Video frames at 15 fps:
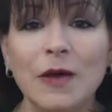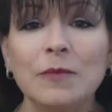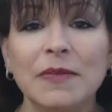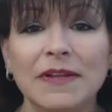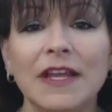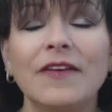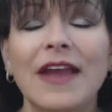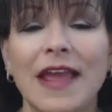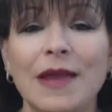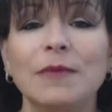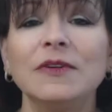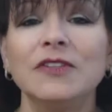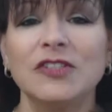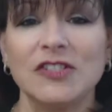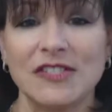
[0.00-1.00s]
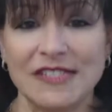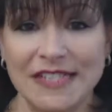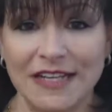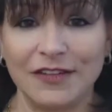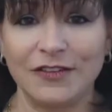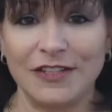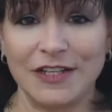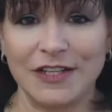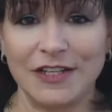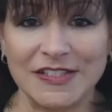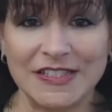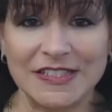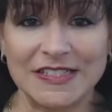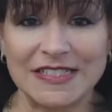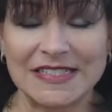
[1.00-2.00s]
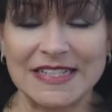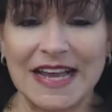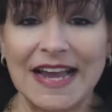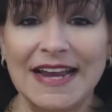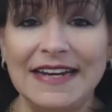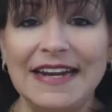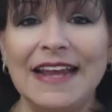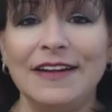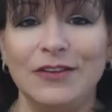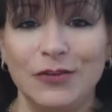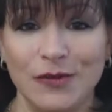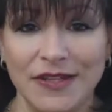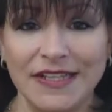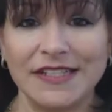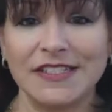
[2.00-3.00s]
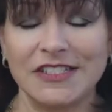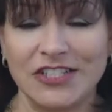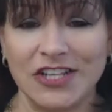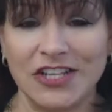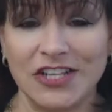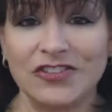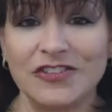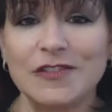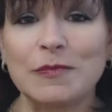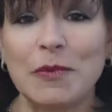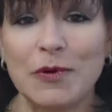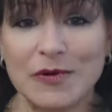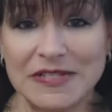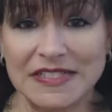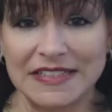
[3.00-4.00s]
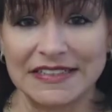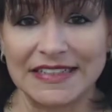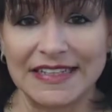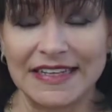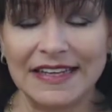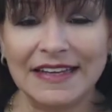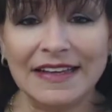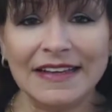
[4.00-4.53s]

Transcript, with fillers: but they're able to set their differences aside and do the exchanges personally.